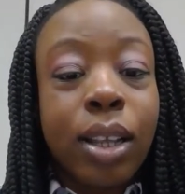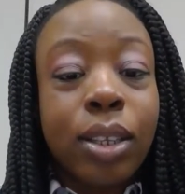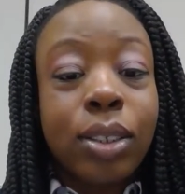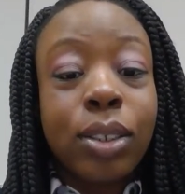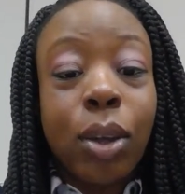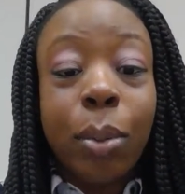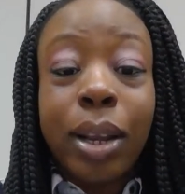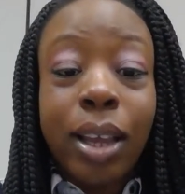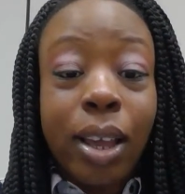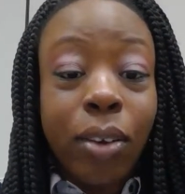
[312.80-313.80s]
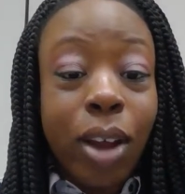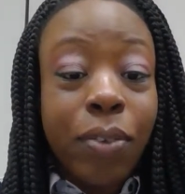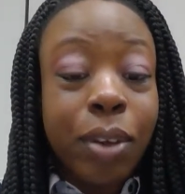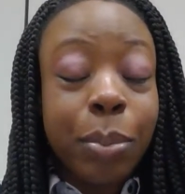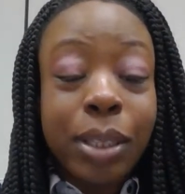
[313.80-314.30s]
So I'm going to get
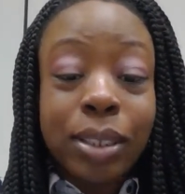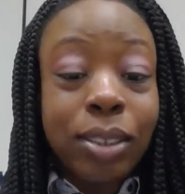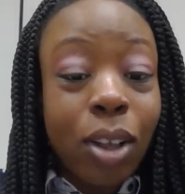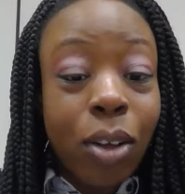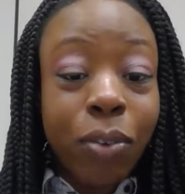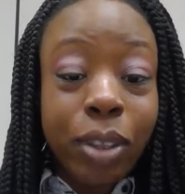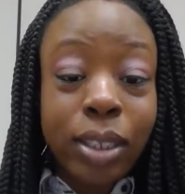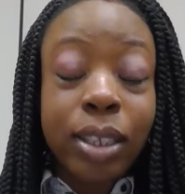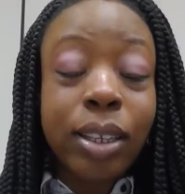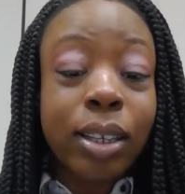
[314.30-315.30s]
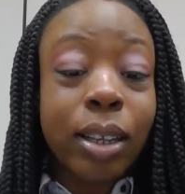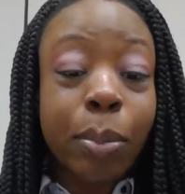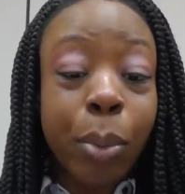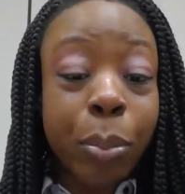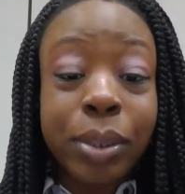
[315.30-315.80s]
graphic, but this is all for the
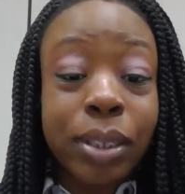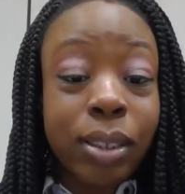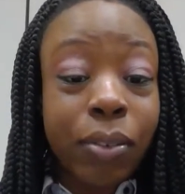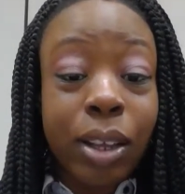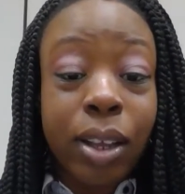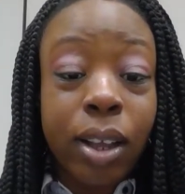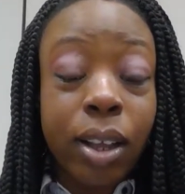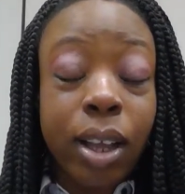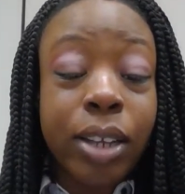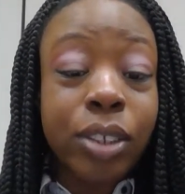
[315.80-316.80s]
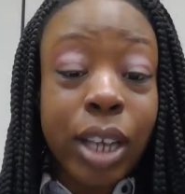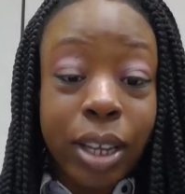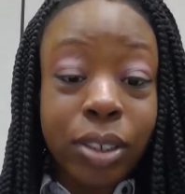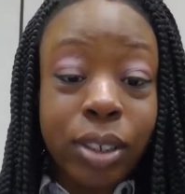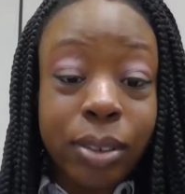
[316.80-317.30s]
purposes of
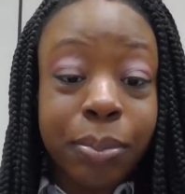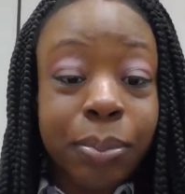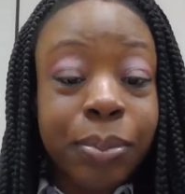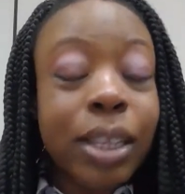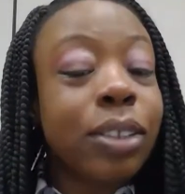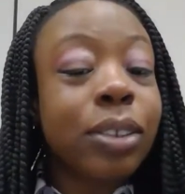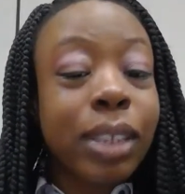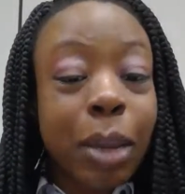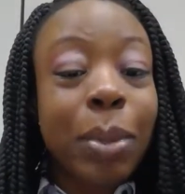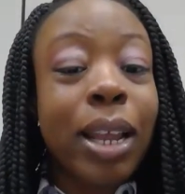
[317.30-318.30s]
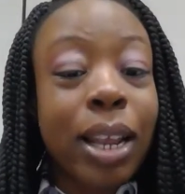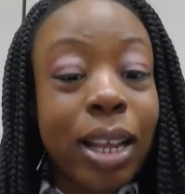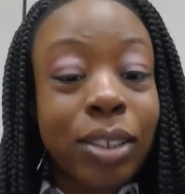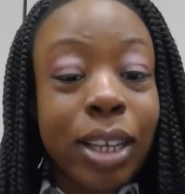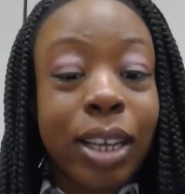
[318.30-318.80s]
education, entertainment and
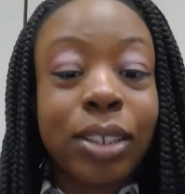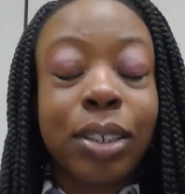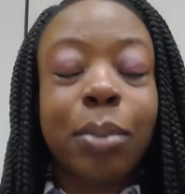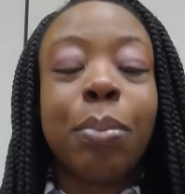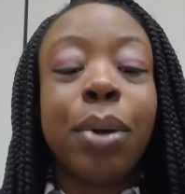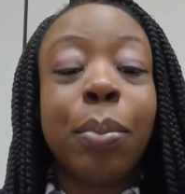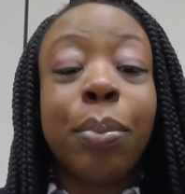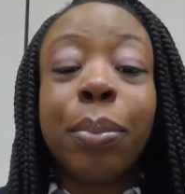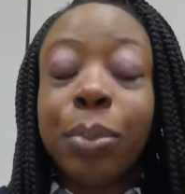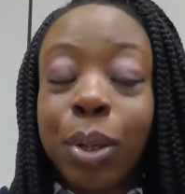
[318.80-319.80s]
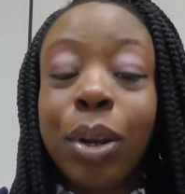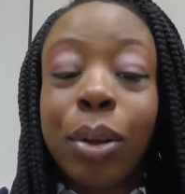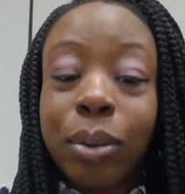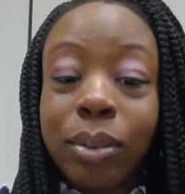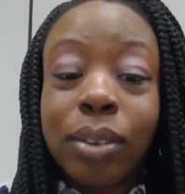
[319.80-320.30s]
education, but
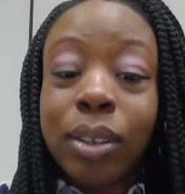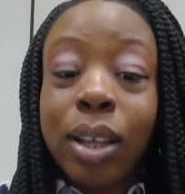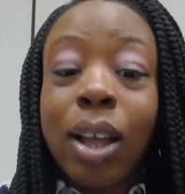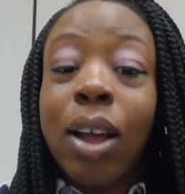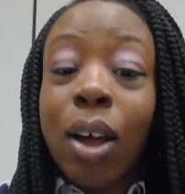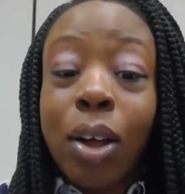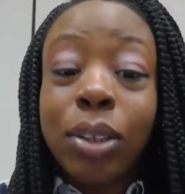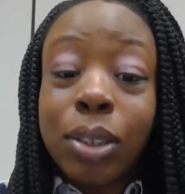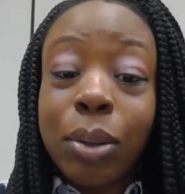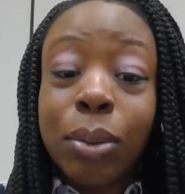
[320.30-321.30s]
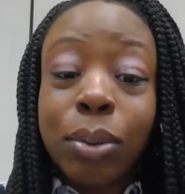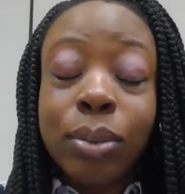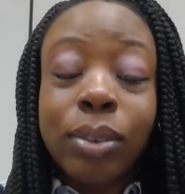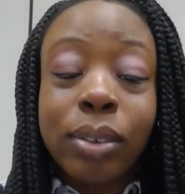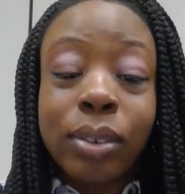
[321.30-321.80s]
also
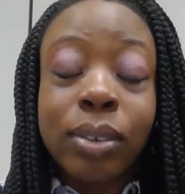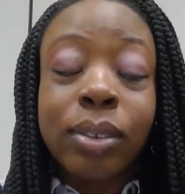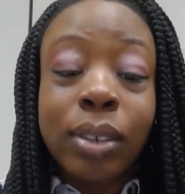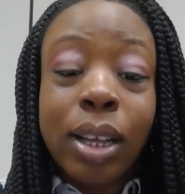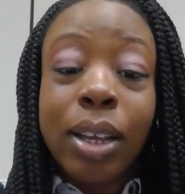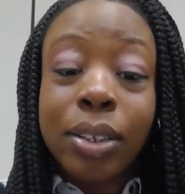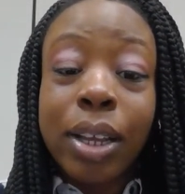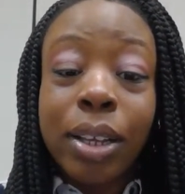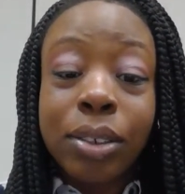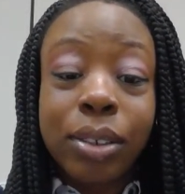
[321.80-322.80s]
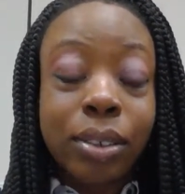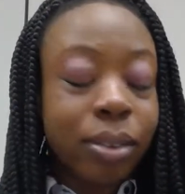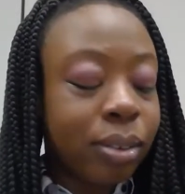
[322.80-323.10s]
education.